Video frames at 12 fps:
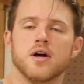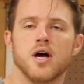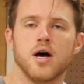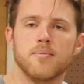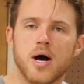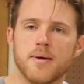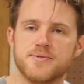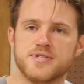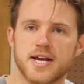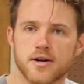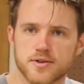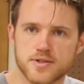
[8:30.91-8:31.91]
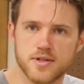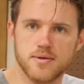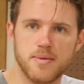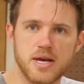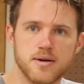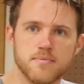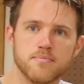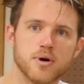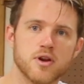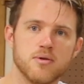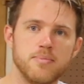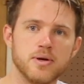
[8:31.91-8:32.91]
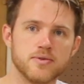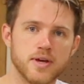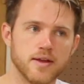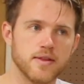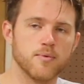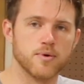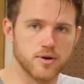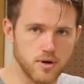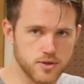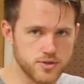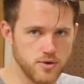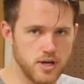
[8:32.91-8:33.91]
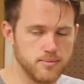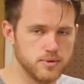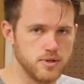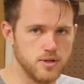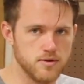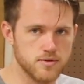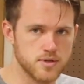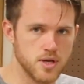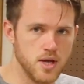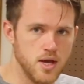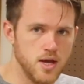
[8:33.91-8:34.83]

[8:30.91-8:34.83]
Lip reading: upstairs in the main part of the building that we're also able to use.